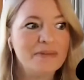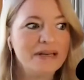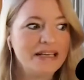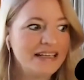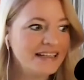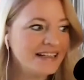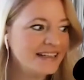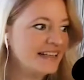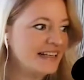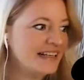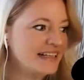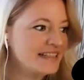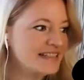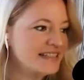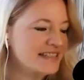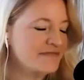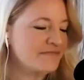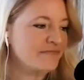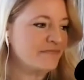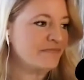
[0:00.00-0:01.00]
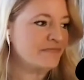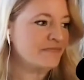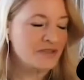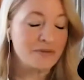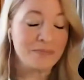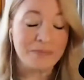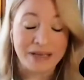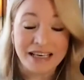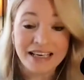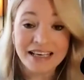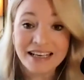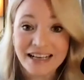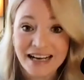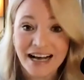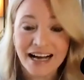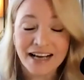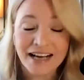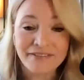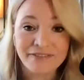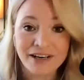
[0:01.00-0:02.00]
mean, it's to me,
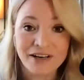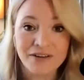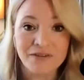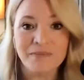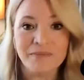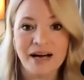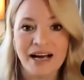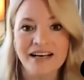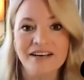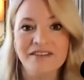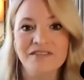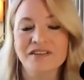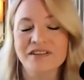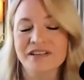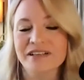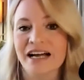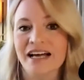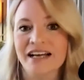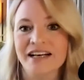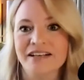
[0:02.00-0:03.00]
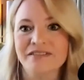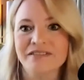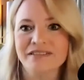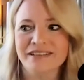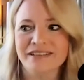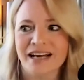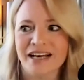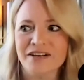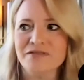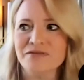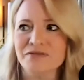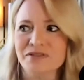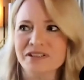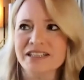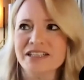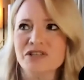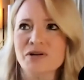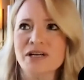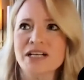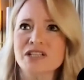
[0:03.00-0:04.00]
I found mine kind of
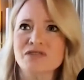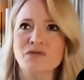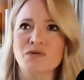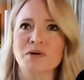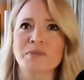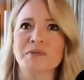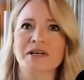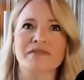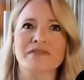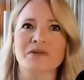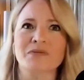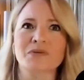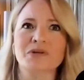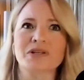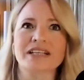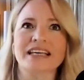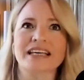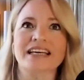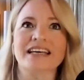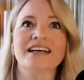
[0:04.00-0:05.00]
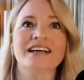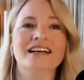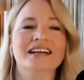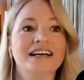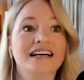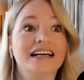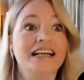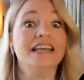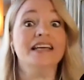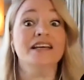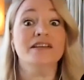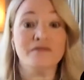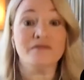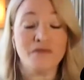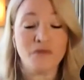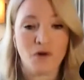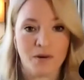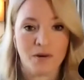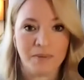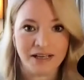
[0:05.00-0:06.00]
really transformative and really
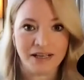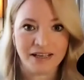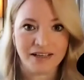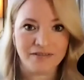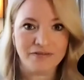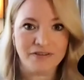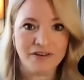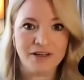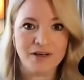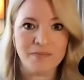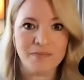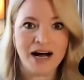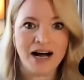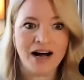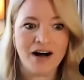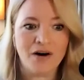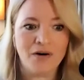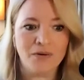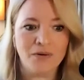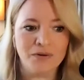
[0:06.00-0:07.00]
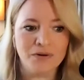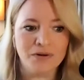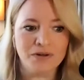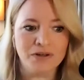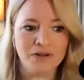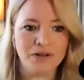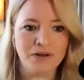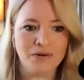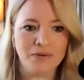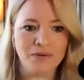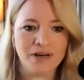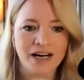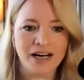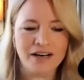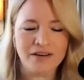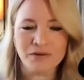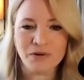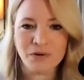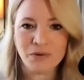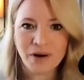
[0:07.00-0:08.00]
informative about,
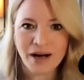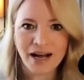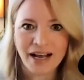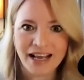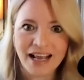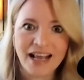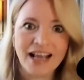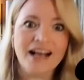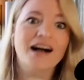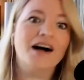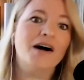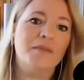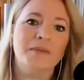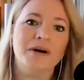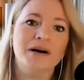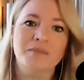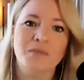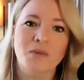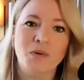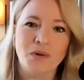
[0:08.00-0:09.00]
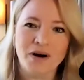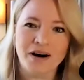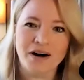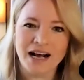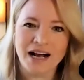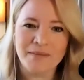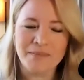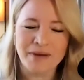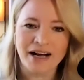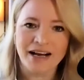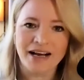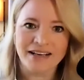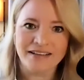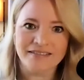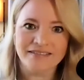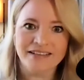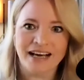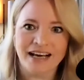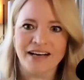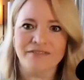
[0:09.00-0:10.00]
kind of who I am more at
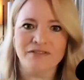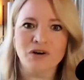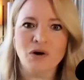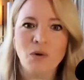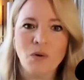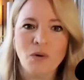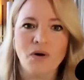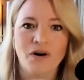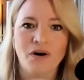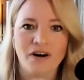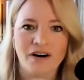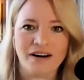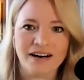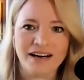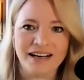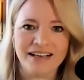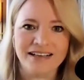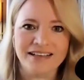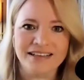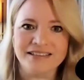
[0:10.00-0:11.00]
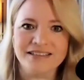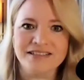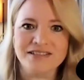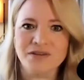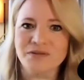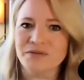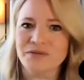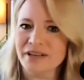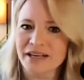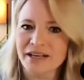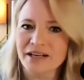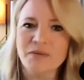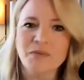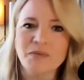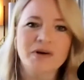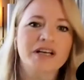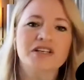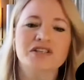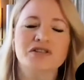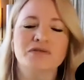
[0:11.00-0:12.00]
my kind of core. And so, like,
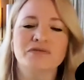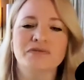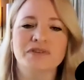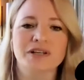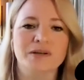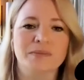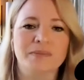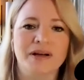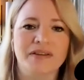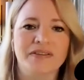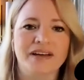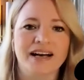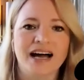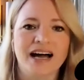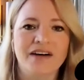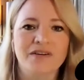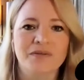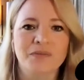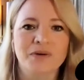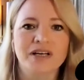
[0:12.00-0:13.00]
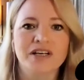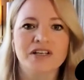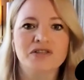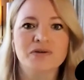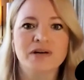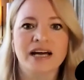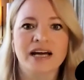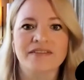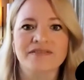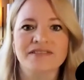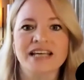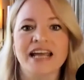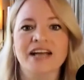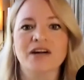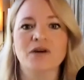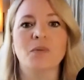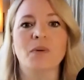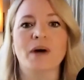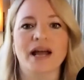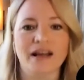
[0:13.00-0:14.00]
what did you feel about that? What did you kind of
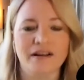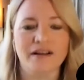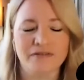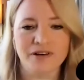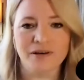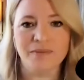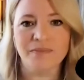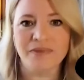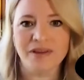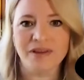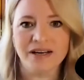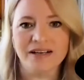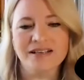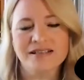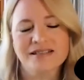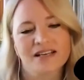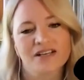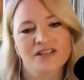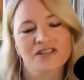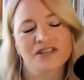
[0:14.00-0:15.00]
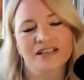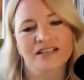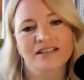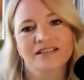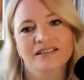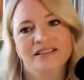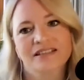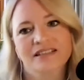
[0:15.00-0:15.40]
take away from the session?